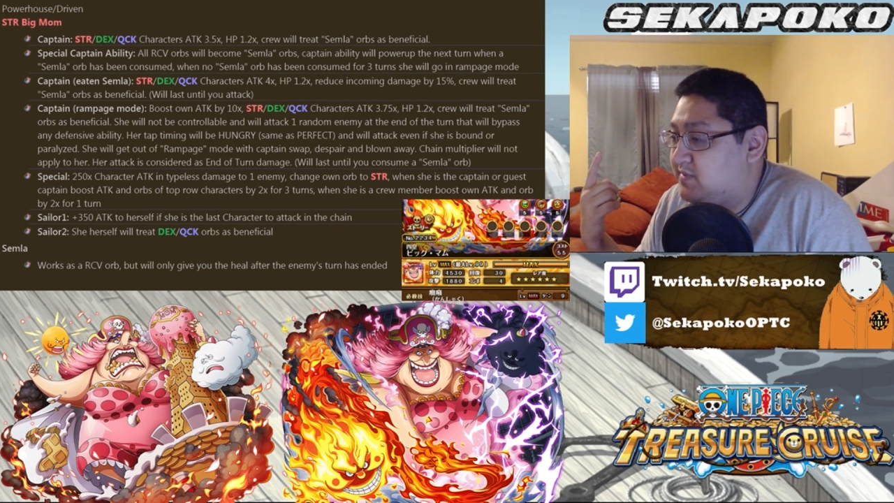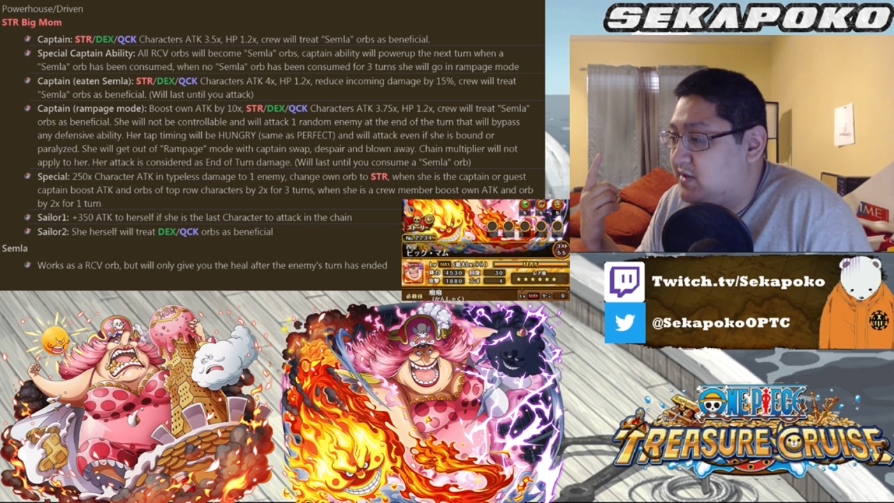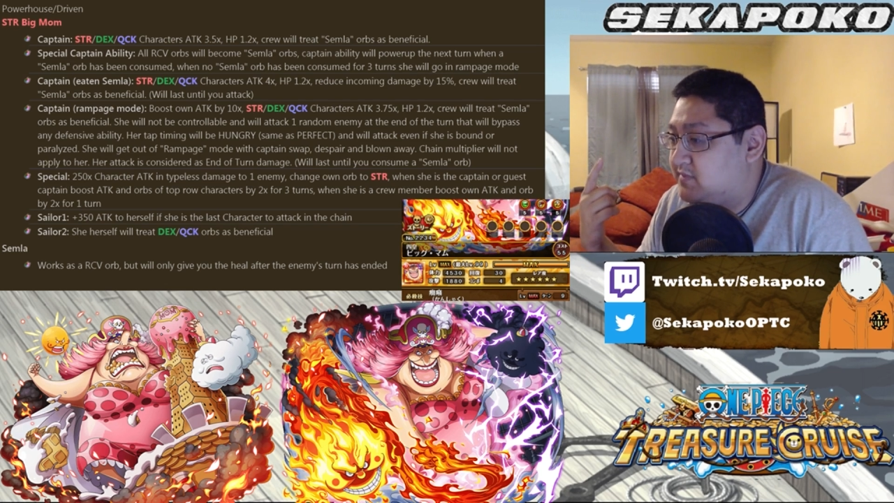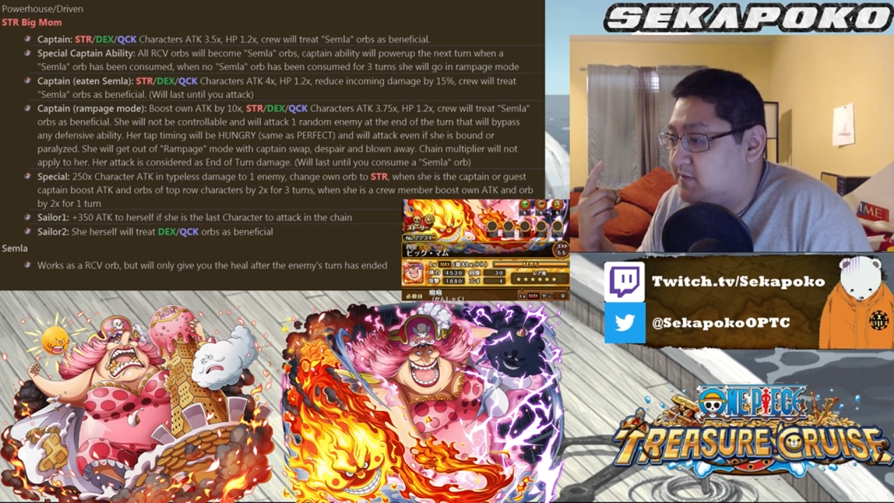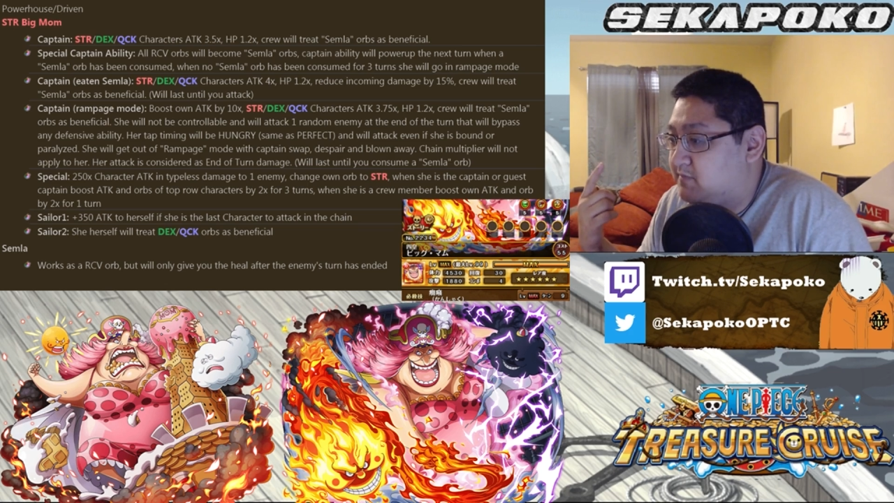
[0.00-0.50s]
be
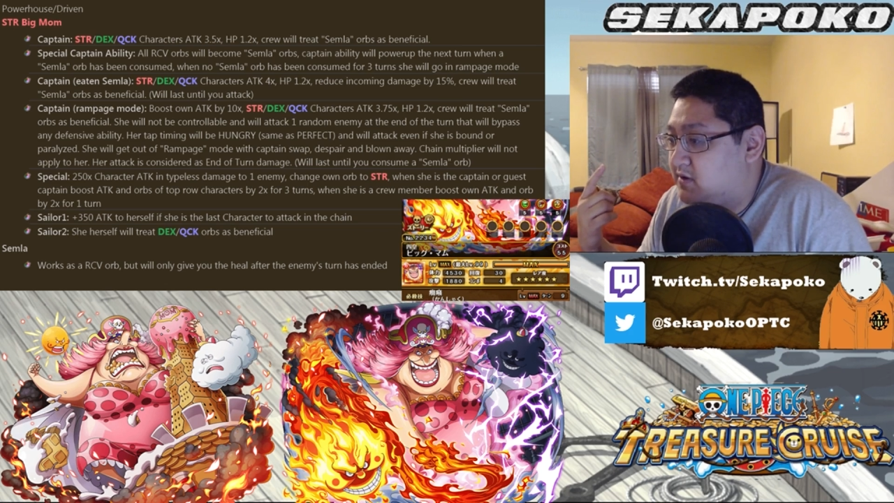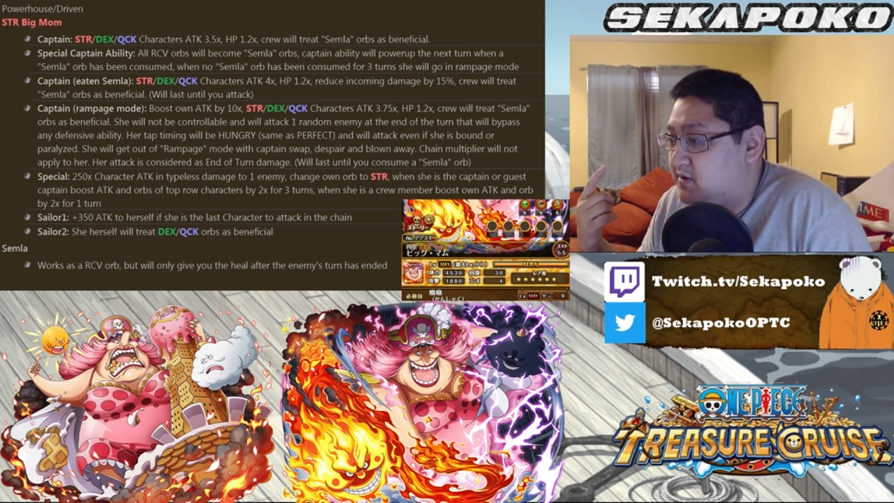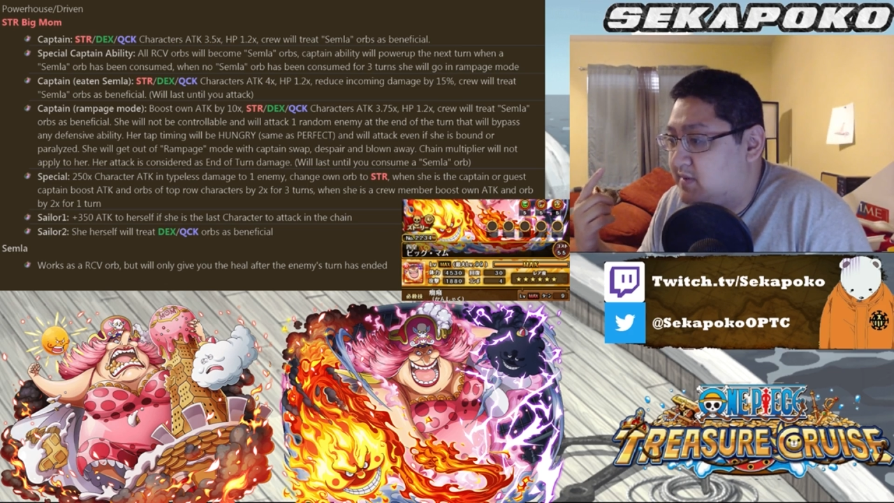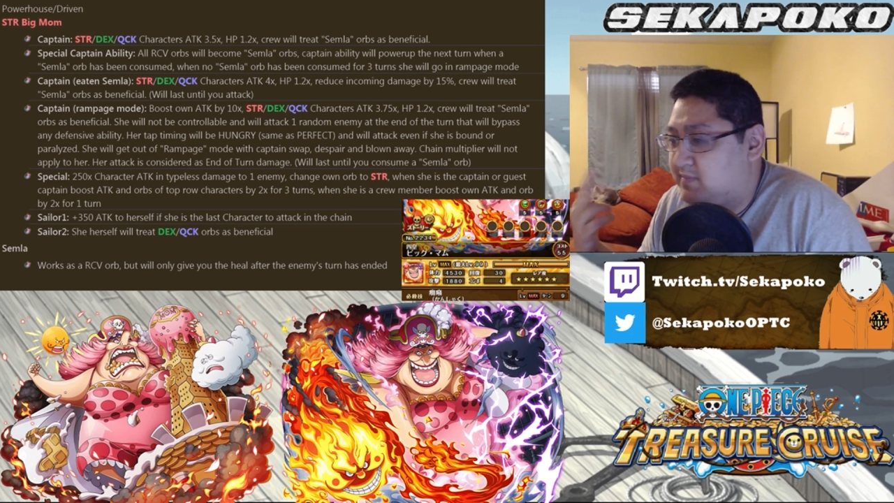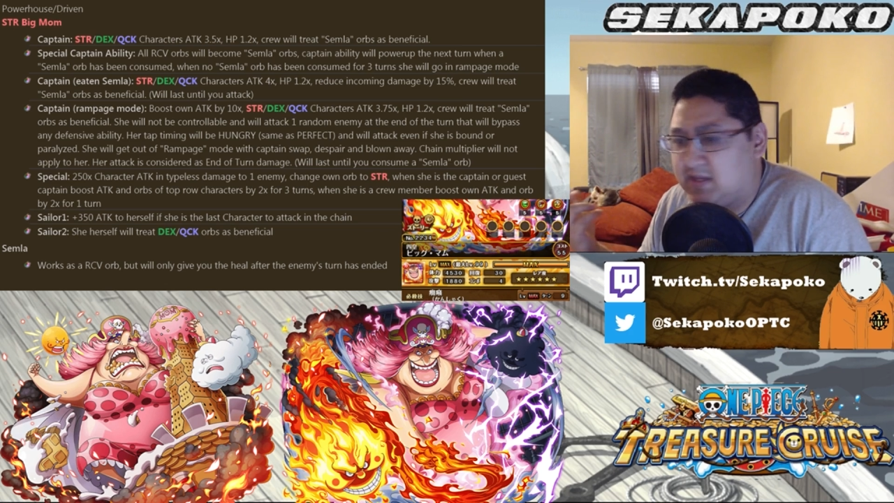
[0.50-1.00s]
on Big
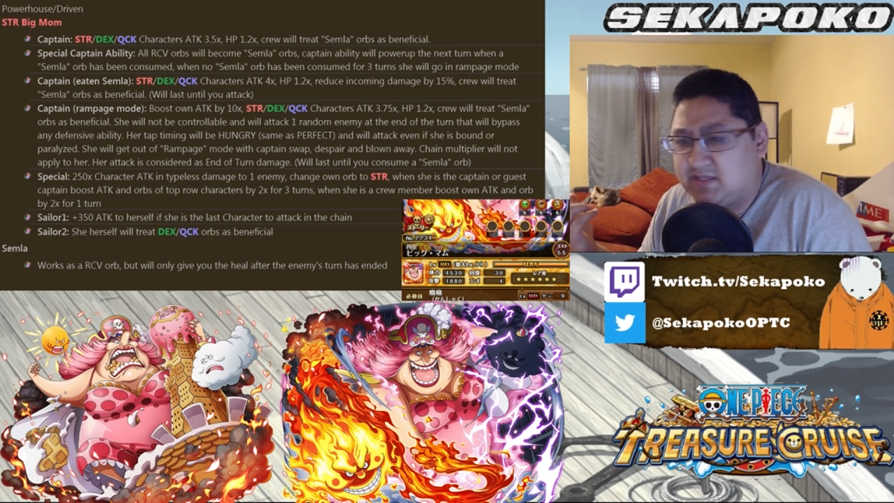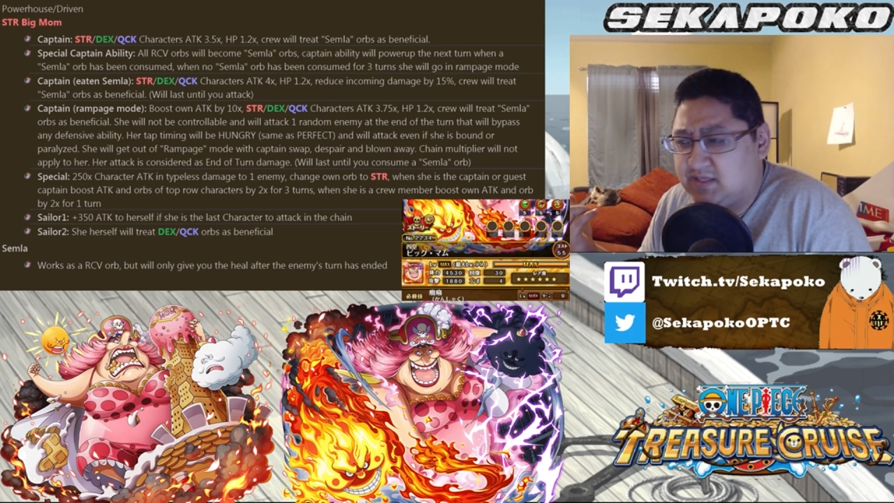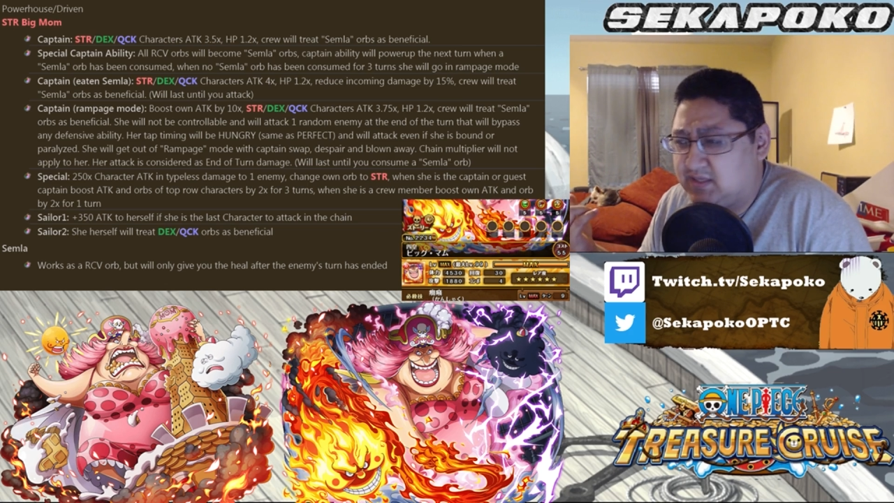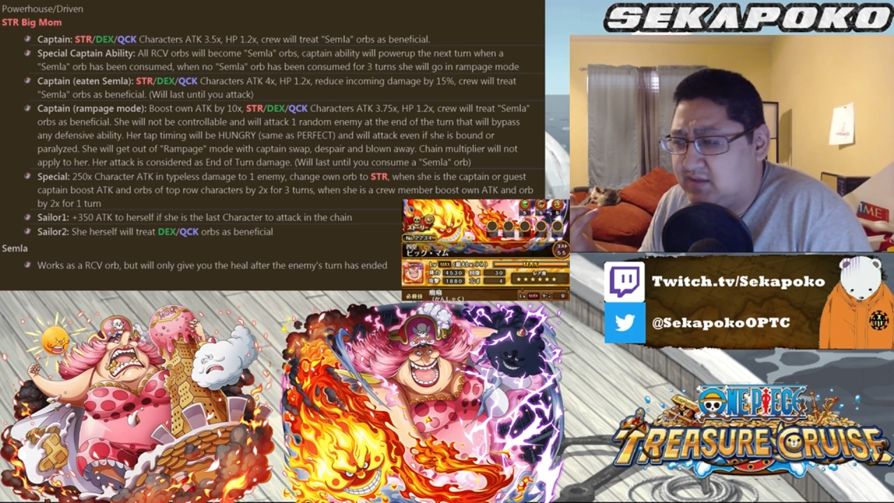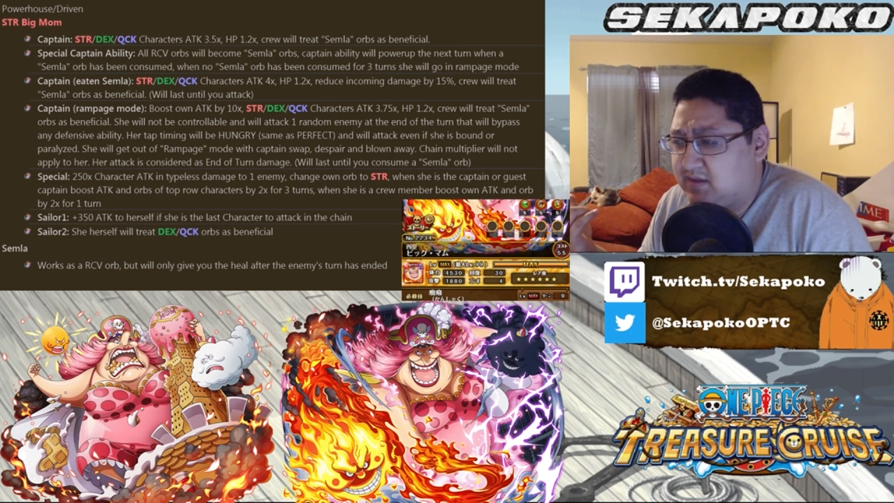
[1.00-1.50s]
Mom, I'm
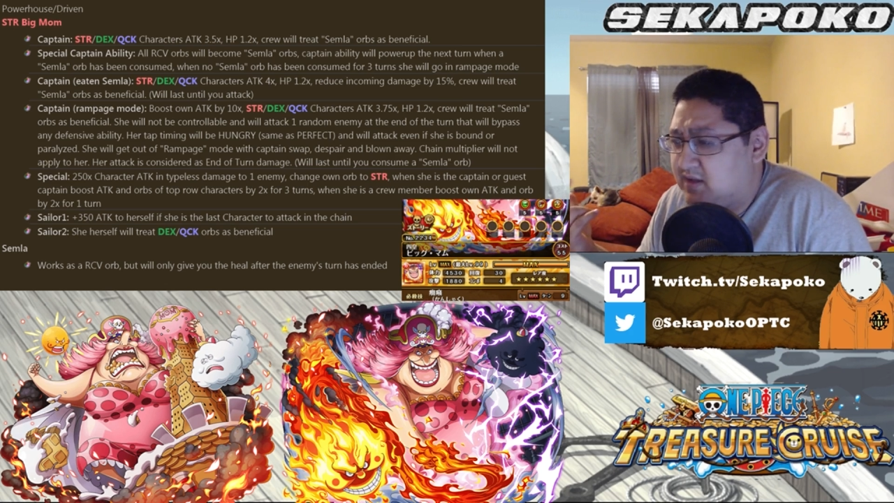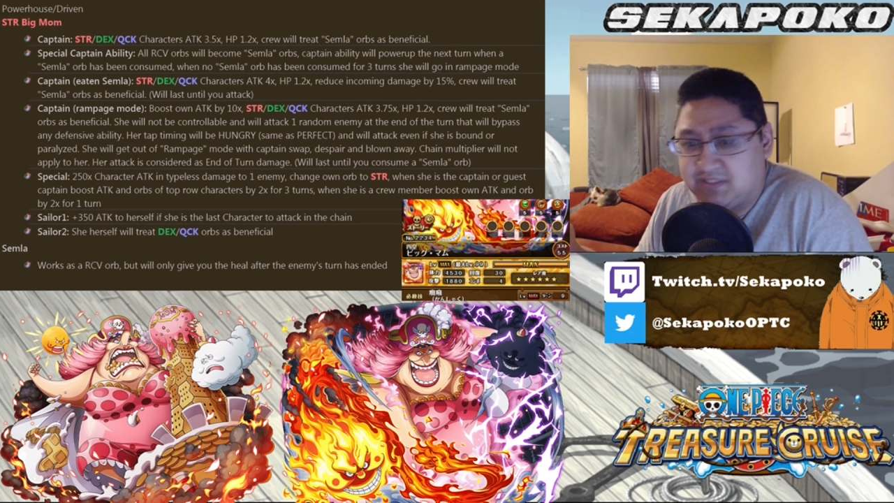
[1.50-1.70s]
guessing.